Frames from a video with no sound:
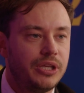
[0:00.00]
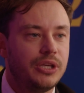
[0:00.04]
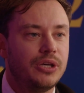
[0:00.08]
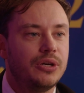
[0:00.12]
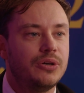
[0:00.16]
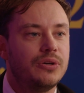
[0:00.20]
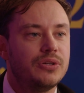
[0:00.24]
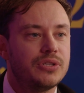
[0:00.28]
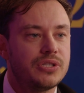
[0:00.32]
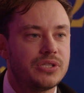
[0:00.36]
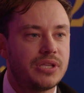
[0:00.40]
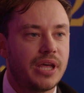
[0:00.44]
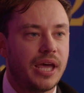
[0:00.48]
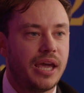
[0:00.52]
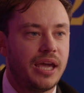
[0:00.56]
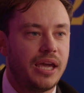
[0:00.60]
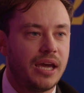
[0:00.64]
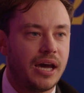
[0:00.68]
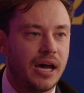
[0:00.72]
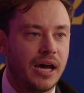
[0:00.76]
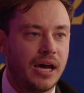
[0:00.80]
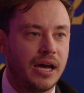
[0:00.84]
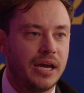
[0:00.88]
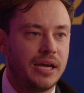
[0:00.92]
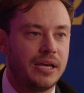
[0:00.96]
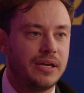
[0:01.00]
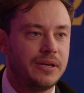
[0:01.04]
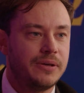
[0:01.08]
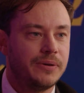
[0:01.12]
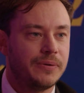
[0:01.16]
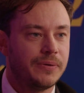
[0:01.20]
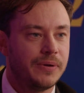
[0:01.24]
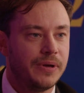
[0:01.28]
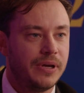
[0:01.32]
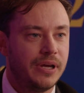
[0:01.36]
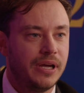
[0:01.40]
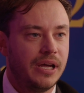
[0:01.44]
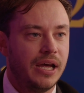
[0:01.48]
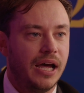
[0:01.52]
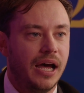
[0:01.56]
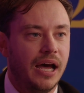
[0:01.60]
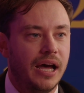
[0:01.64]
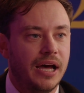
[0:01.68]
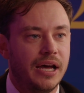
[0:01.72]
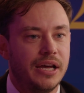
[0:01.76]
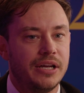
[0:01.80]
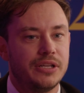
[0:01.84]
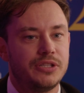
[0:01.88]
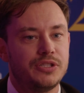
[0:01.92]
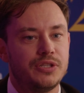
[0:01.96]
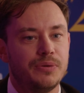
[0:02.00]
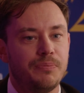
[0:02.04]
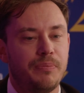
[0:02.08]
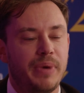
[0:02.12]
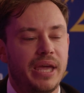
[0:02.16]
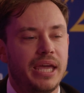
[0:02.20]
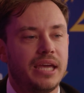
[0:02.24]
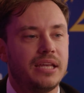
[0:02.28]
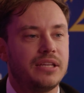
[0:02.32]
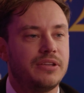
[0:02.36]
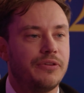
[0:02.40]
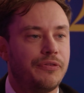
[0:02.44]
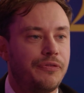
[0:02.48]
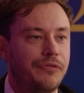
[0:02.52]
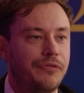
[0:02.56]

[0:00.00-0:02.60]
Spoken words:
used AI to make the